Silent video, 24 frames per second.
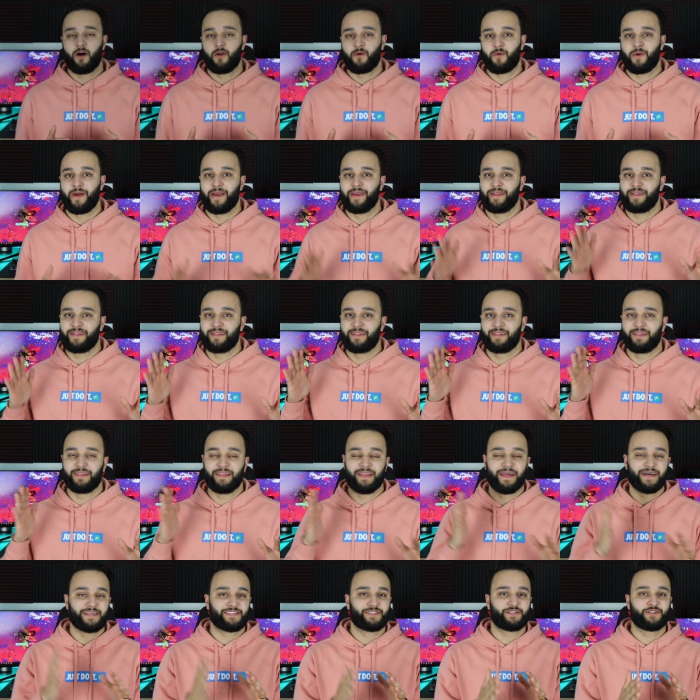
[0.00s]
Alright,
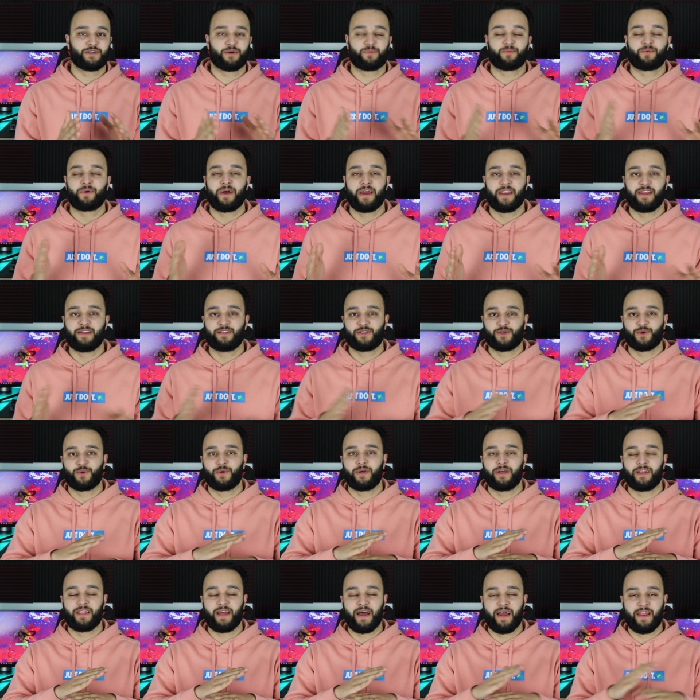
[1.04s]
let's jump right into
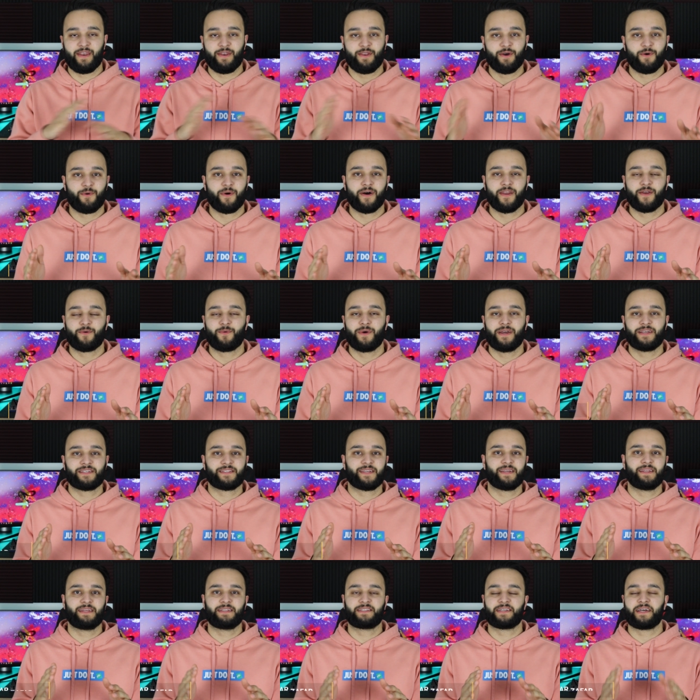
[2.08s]
it. I don't want to
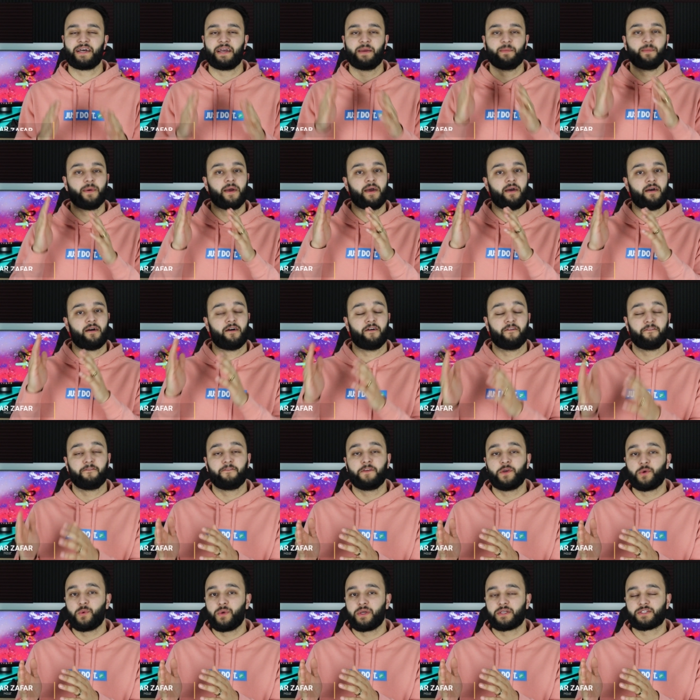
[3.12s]
waste any time. A
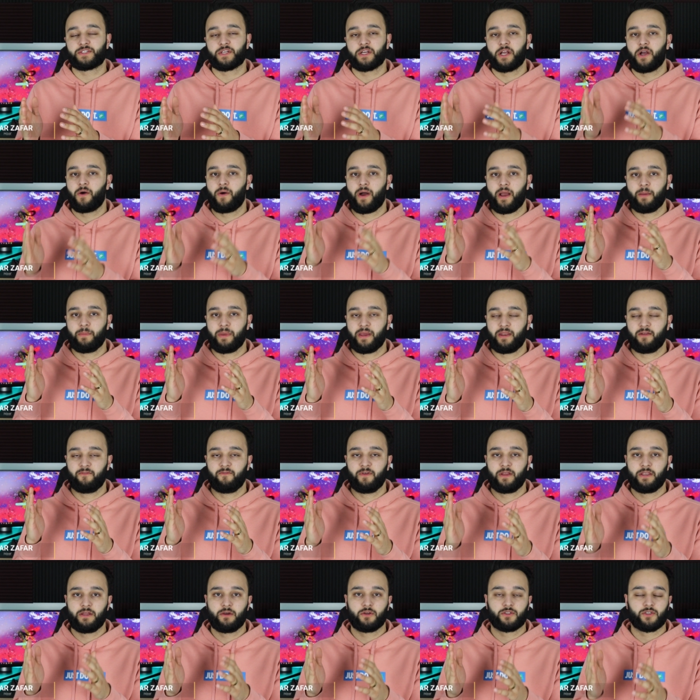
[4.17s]
few weeks ago I made a
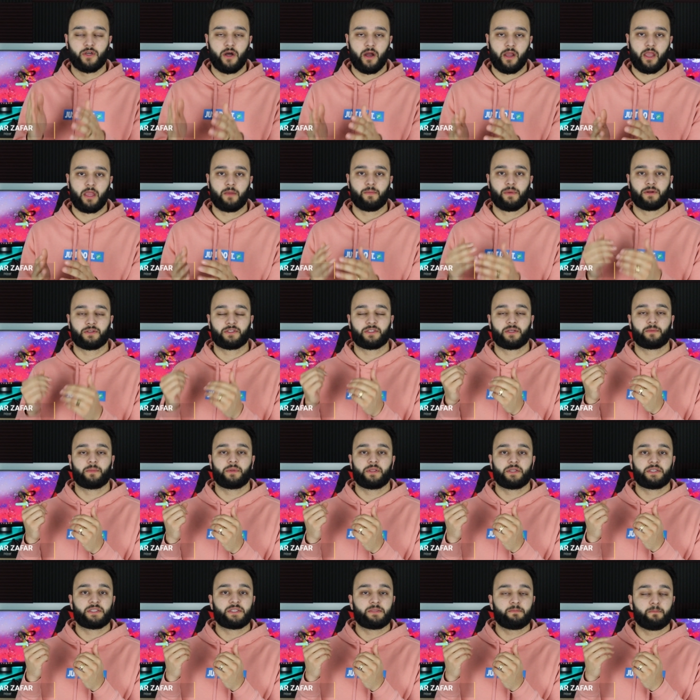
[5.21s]
video talking about some of
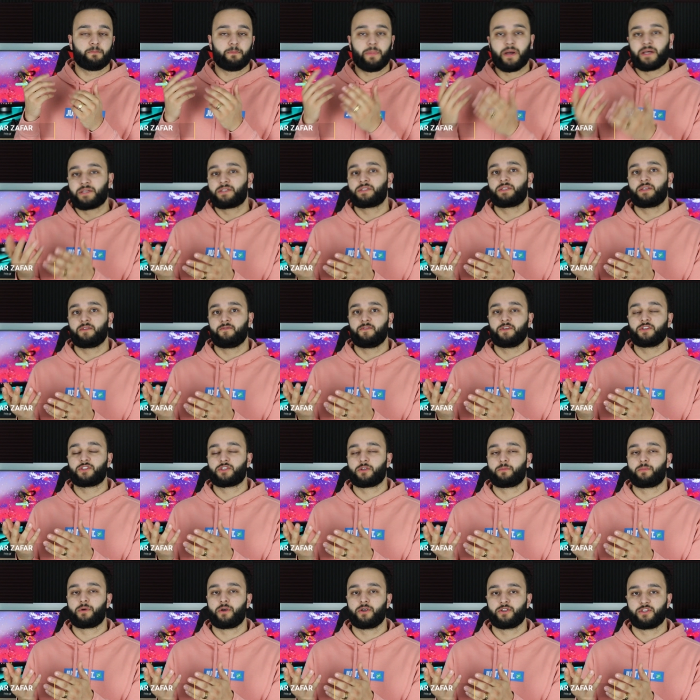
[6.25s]
the best TVs
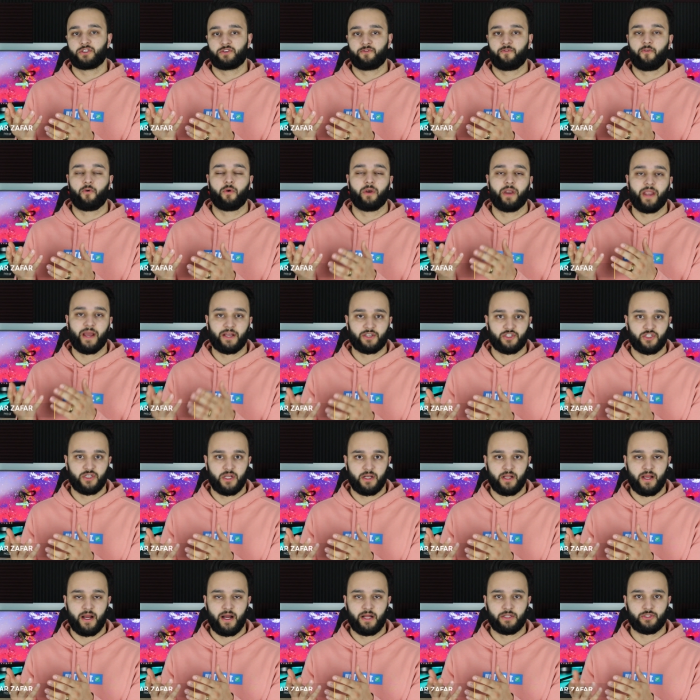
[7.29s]
to purchase for next
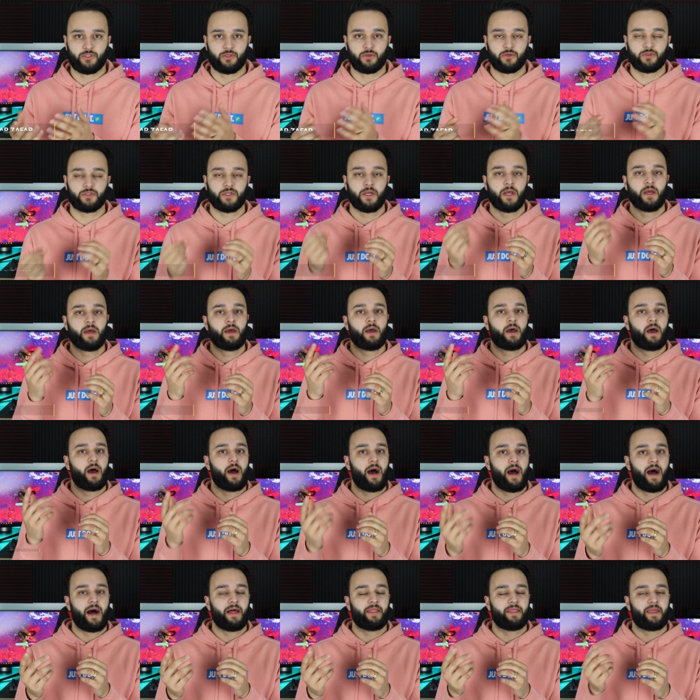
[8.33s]
gen consoles.
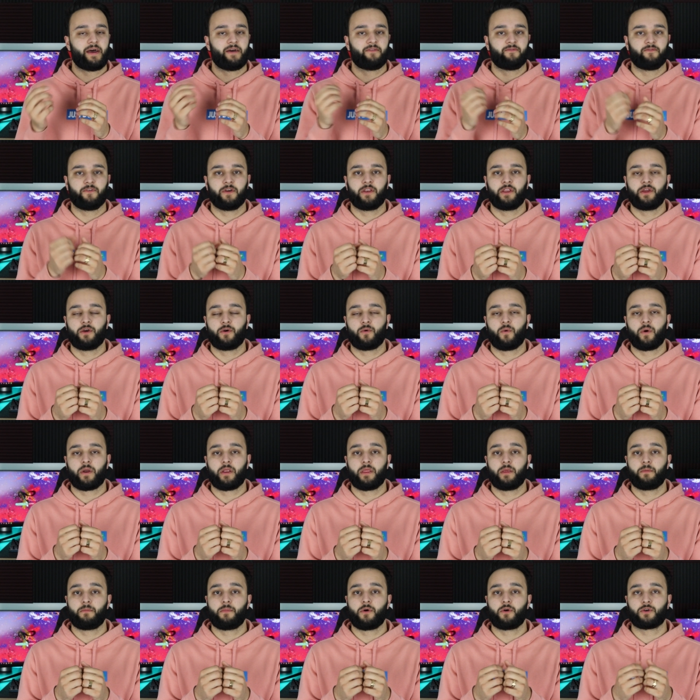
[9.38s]
On that video, one
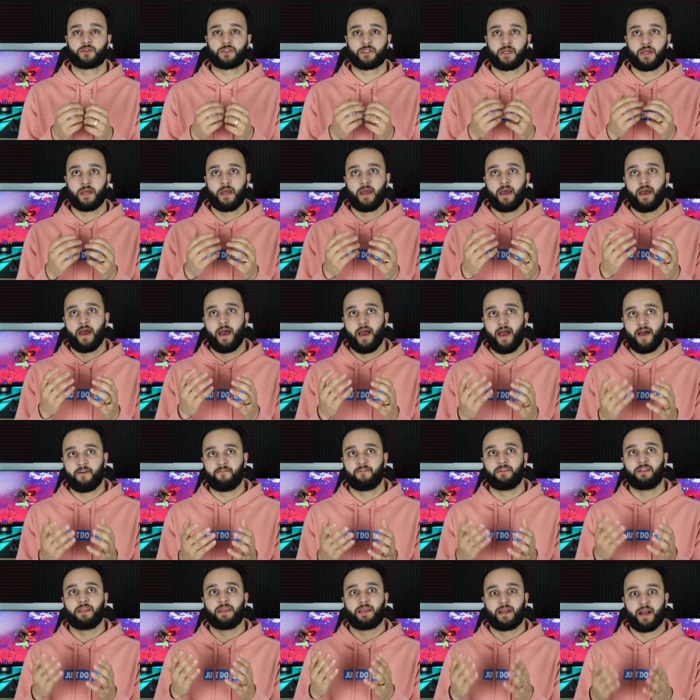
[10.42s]
of the most
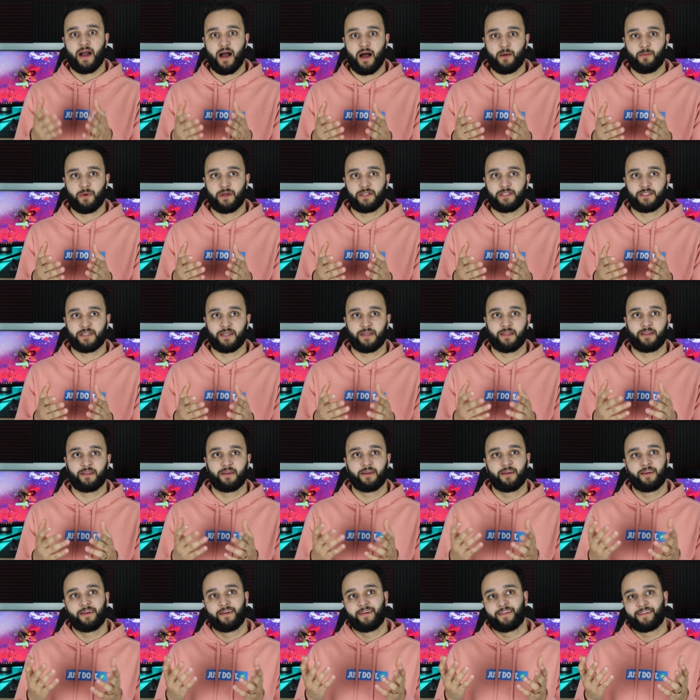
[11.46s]
heavily commented
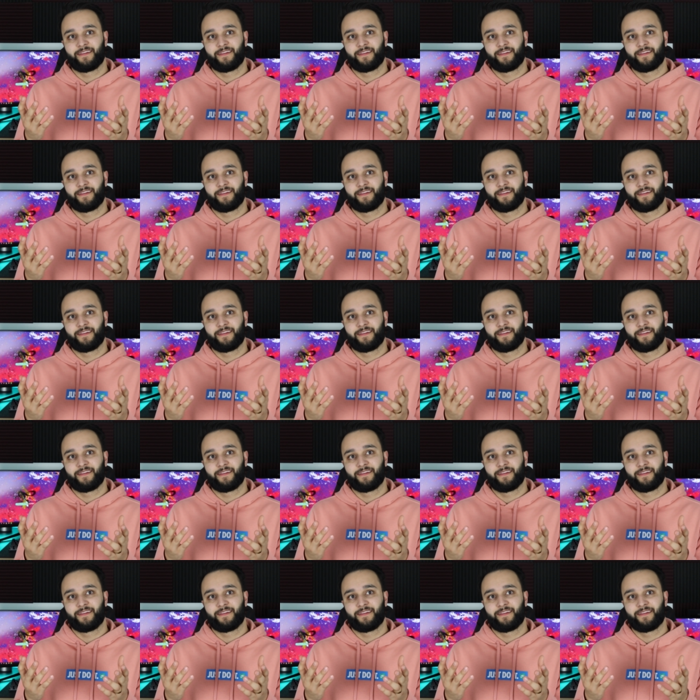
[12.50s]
